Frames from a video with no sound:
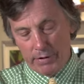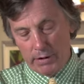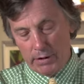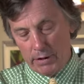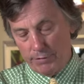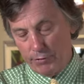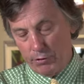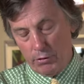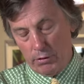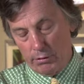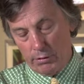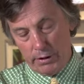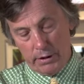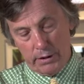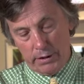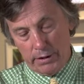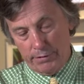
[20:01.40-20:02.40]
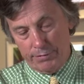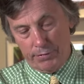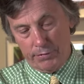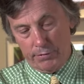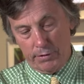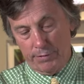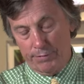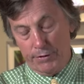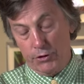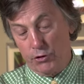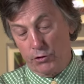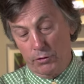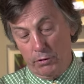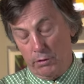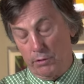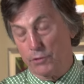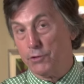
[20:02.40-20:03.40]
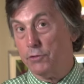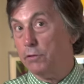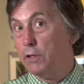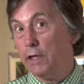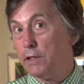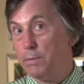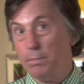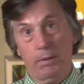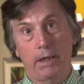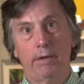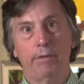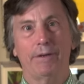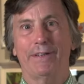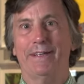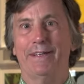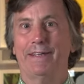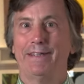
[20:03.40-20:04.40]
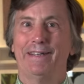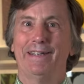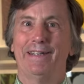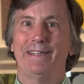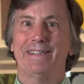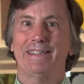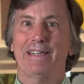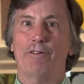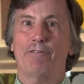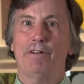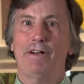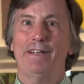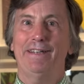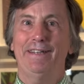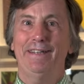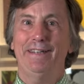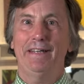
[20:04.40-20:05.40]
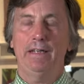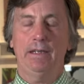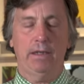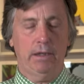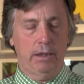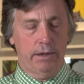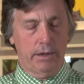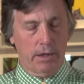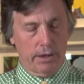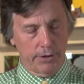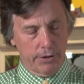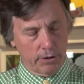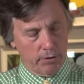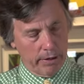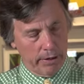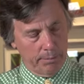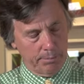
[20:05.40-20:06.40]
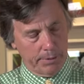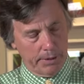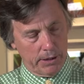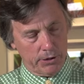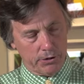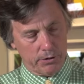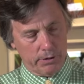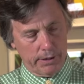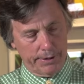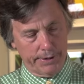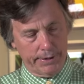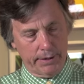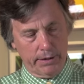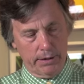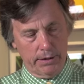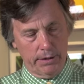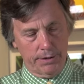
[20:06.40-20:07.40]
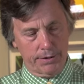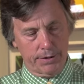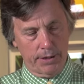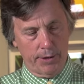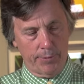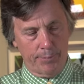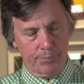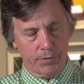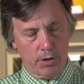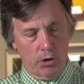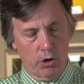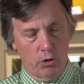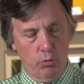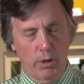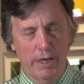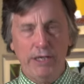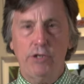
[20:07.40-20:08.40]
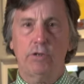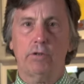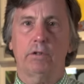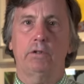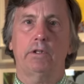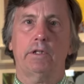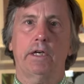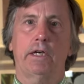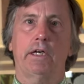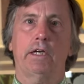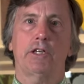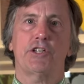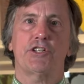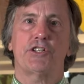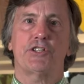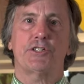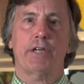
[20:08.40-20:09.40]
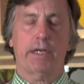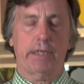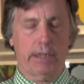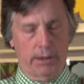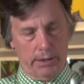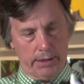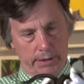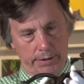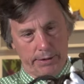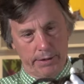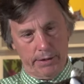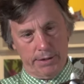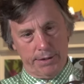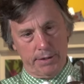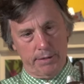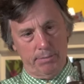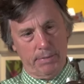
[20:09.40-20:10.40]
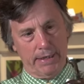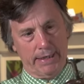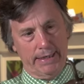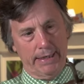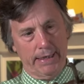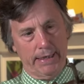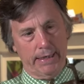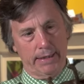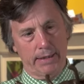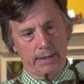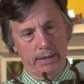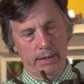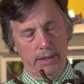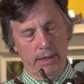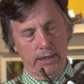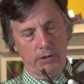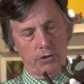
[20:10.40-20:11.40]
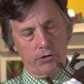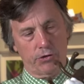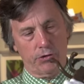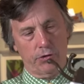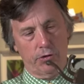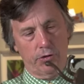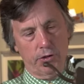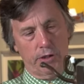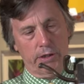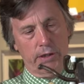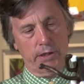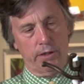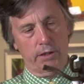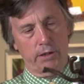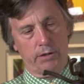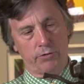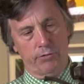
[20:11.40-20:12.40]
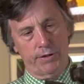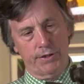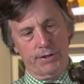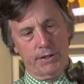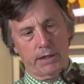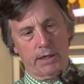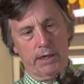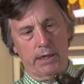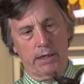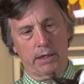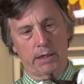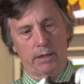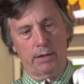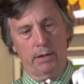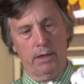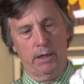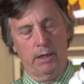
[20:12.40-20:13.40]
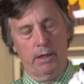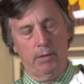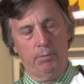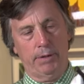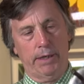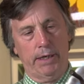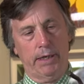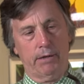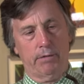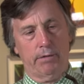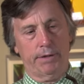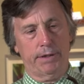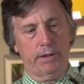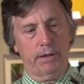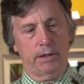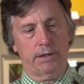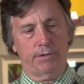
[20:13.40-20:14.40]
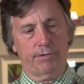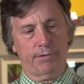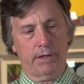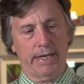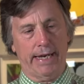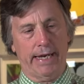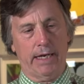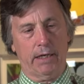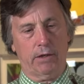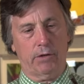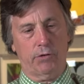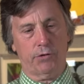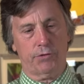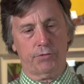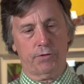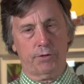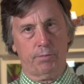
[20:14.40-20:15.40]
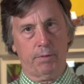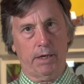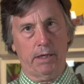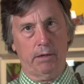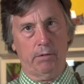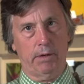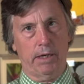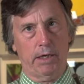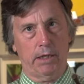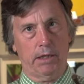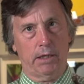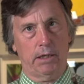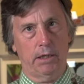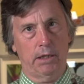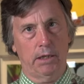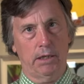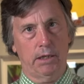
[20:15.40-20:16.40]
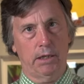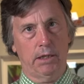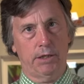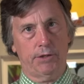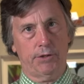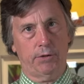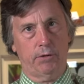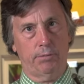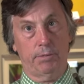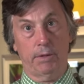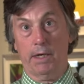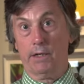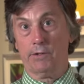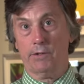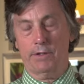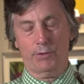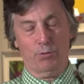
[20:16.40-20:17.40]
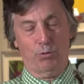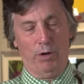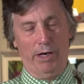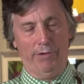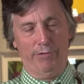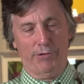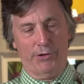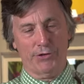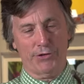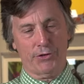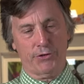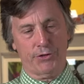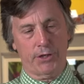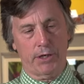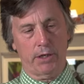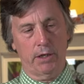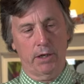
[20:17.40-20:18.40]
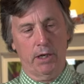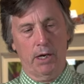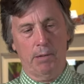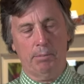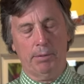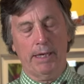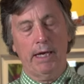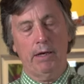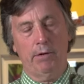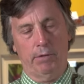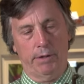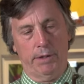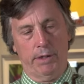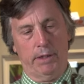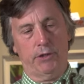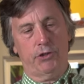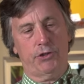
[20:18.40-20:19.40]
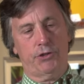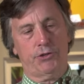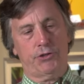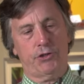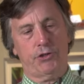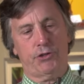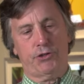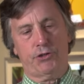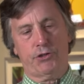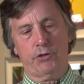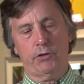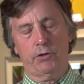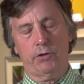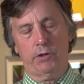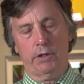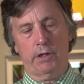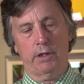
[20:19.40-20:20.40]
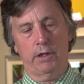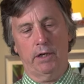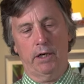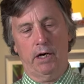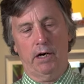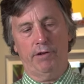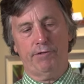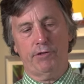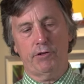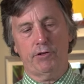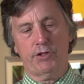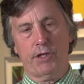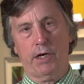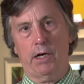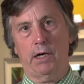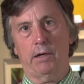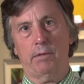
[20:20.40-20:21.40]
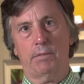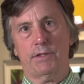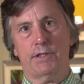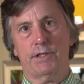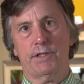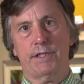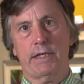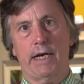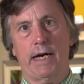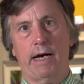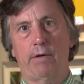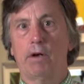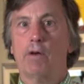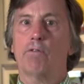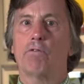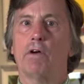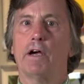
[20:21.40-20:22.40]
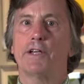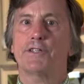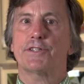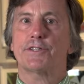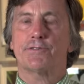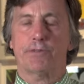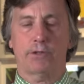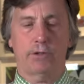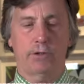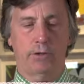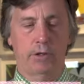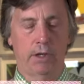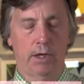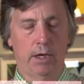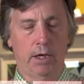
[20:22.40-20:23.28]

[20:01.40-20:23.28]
it, if you own it, if, you, if it's yours, you get to play with it. Isn't that fun? The other great pleasure, I think, is when you're looking at a study like this, a maquette, and you're turning it and twisting it and playing with the different angles, which, by the way, he told me, actually, his wife also said, play with it, just, just turn it a few times and see how it rests for you.